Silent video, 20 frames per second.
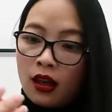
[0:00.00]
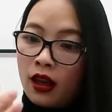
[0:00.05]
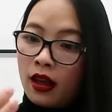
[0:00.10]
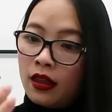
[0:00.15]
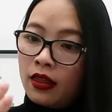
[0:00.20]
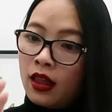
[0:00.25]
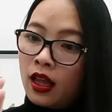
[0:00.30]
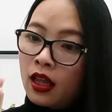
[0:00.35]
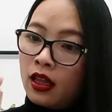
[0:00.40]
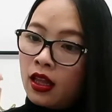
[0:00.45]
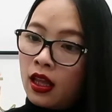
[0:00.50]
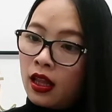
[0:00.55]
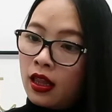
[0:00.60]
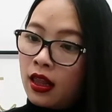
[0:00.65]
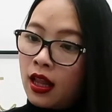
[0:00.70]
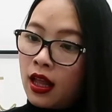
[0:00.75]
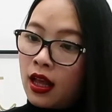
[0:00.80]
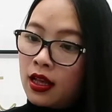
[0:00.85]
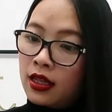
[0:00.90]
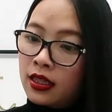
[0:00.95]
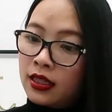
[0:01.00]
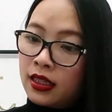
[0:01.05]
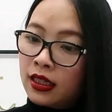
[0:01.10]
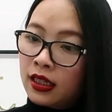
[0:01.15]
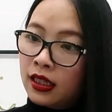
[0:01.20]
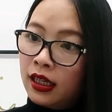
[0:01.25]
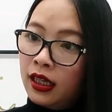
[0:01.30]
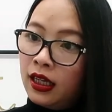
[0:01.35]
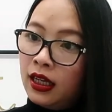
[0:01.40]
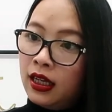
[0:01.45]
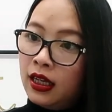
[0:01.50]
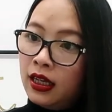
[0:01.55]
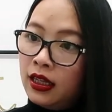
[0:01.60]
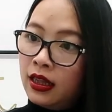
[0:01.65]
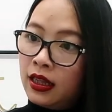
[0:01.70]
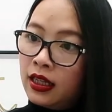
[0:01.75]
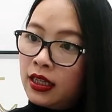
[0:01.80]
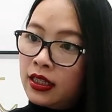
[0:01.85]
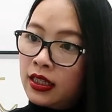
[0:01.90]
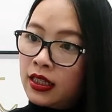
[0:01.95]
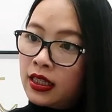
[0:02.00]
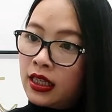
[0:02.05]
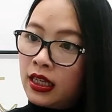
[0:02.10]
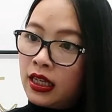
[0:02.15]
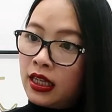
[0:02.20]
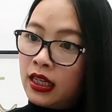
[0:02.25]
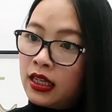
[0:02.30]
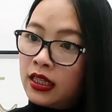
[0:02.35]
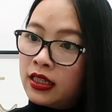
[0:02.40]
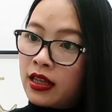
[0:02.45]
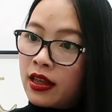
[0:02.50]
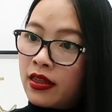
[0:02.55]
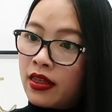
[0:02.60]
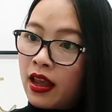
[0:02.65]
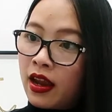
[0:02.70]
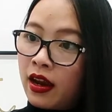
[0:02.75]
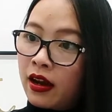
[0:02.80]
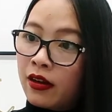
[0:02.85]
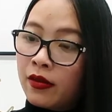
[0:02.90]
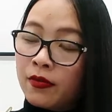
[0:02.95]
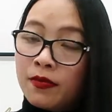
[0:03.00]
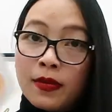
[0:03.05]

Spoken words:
And then lastly, this is their